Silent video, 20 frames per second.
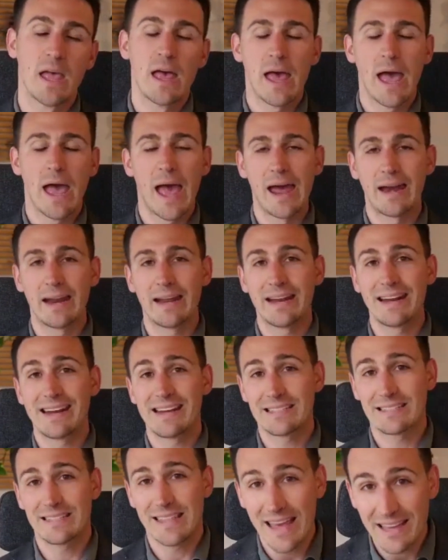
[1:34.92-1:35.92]
And it
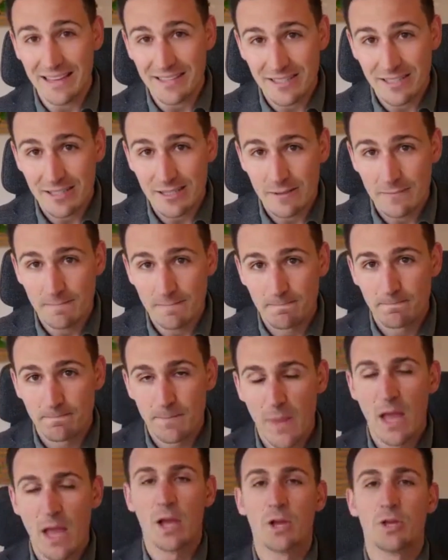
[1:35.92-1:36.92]
is this:
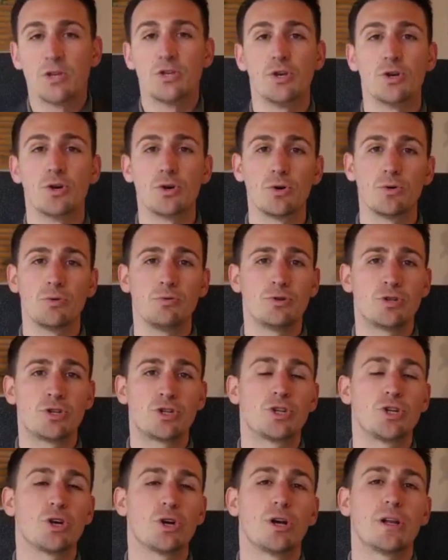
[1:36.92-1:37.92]
you
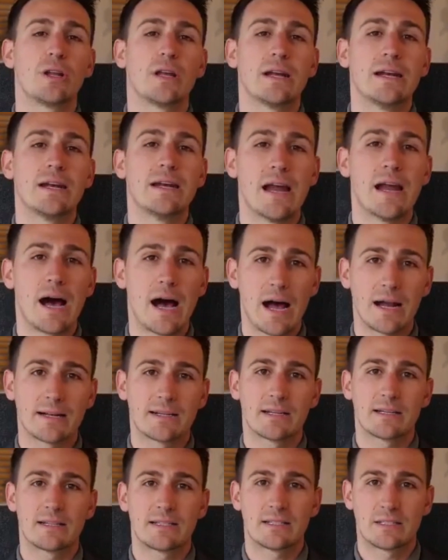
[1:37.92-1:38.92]
should
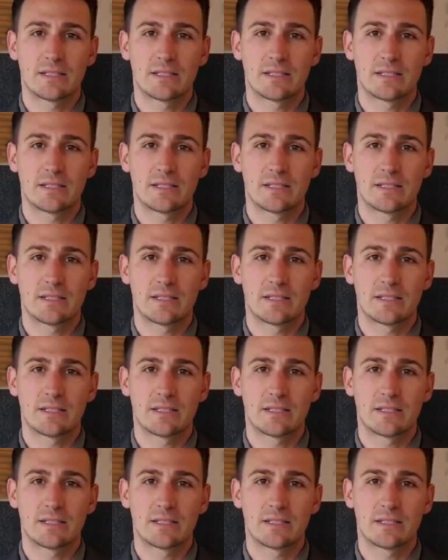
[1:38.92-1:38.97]
not